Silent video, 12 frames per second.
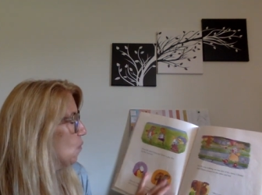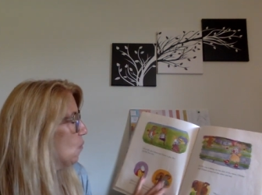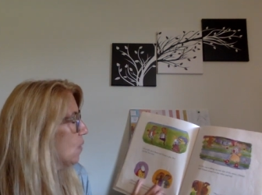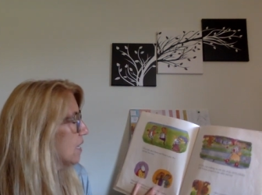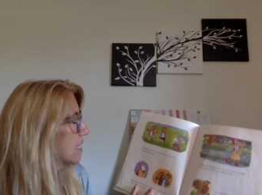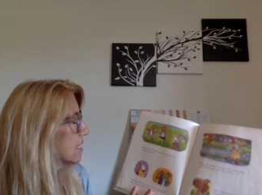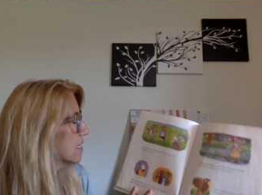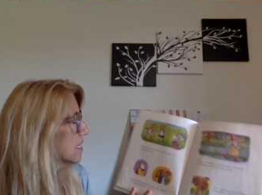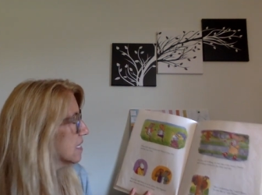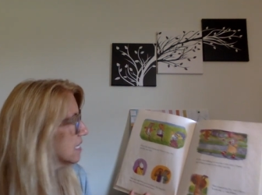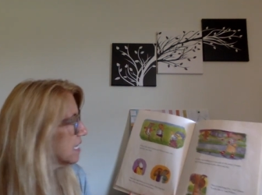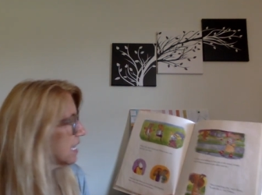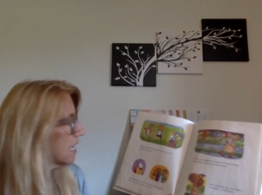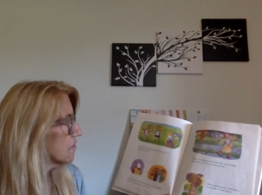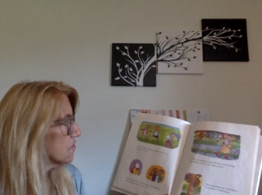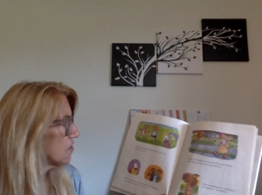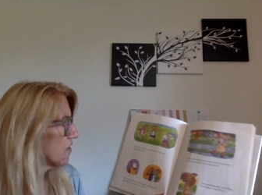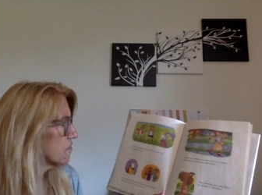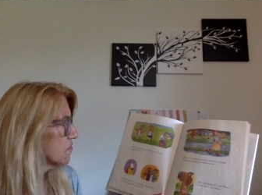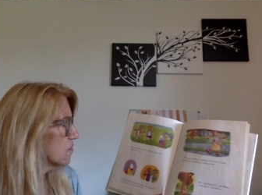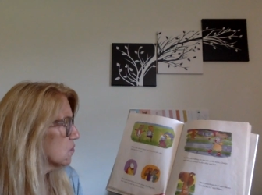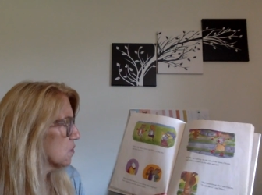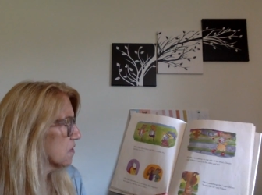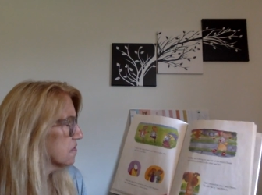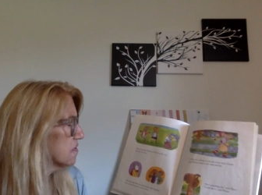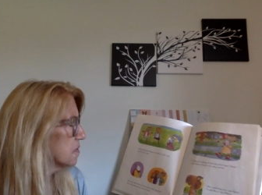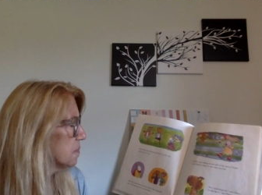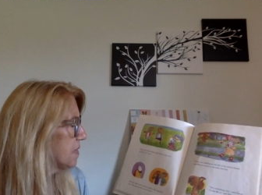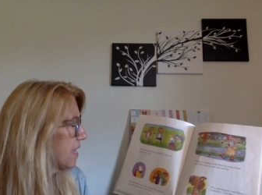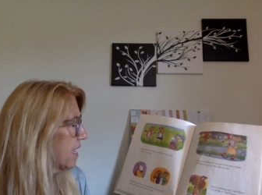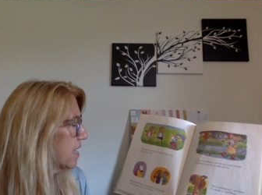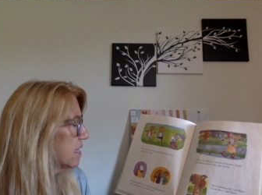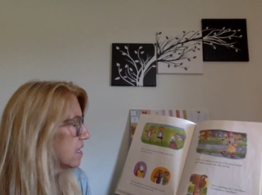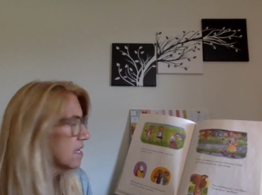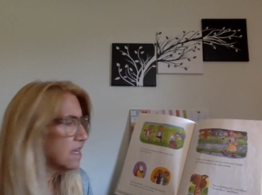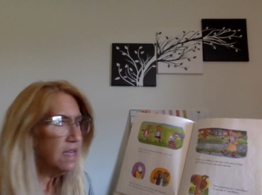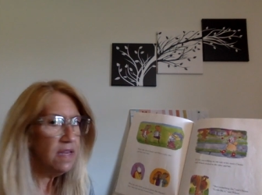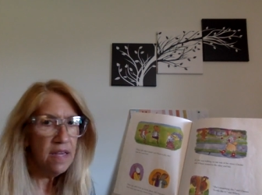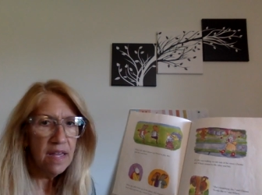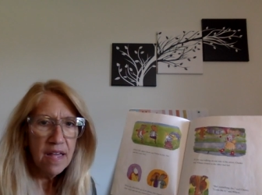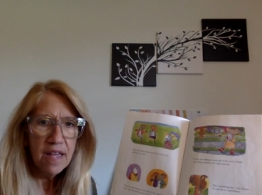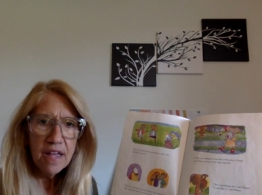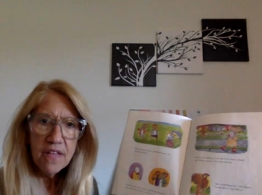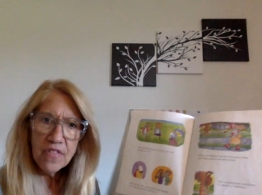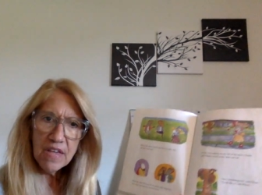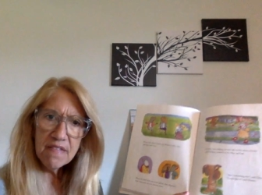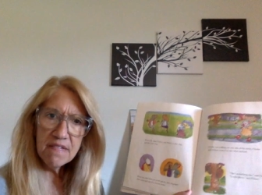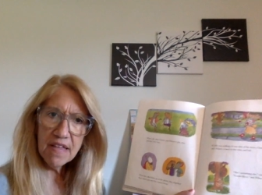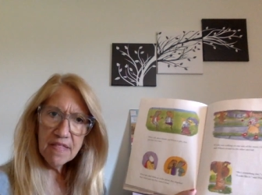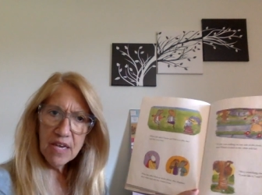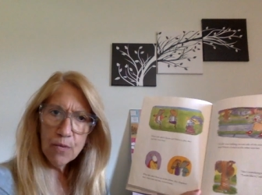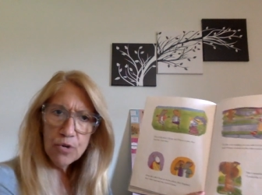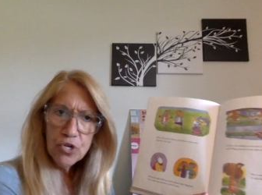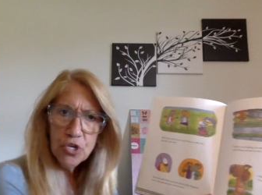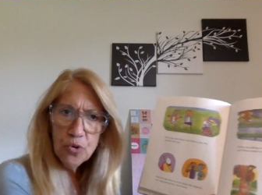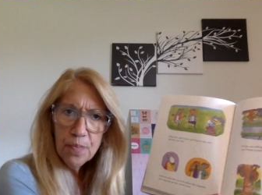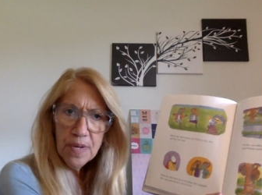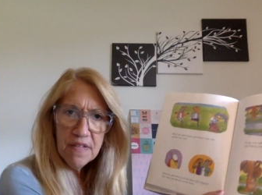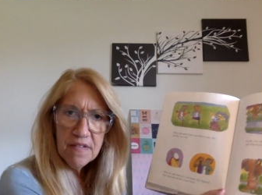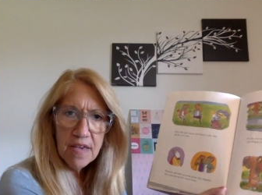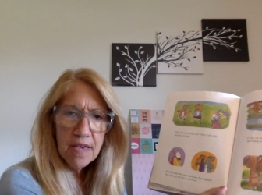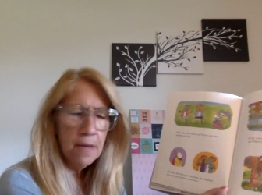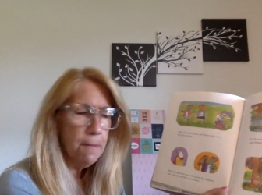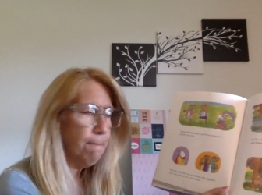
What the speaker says: When Lily asked Chester and Wilson to play, They said they were too busy.